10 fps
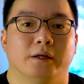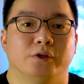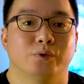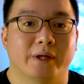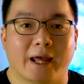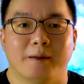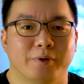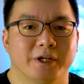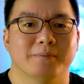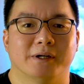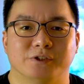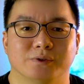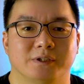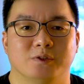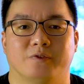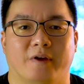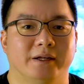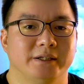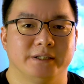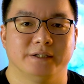You can pretty much use this with
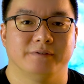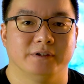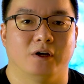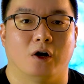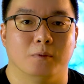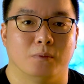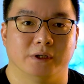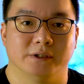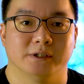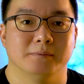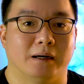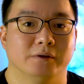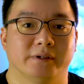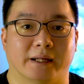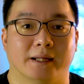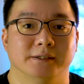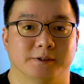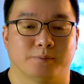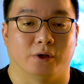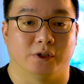any TV or monitor mount that can
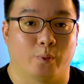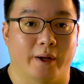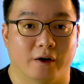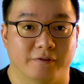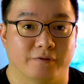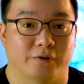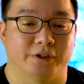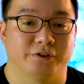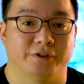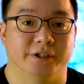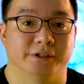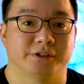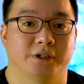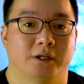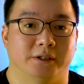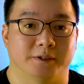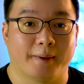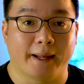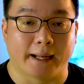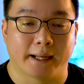support the weight of a 43-inch
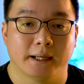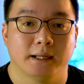display.